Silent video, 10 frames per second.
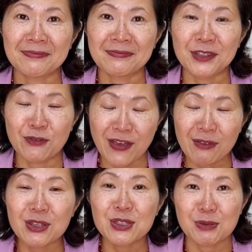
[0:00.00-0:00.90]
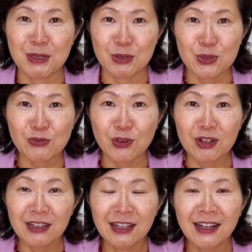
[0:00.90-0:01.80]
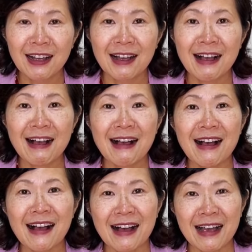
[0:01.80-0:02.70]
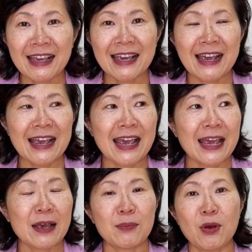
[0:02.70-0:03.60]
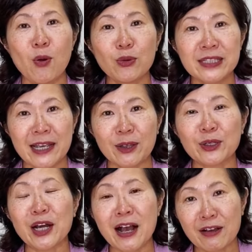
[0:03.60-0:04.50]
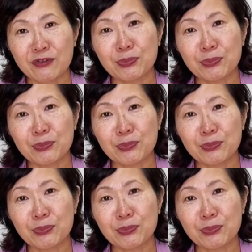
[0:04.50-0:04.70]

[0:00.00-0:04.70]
you found this to be useful. I am a wholesaler of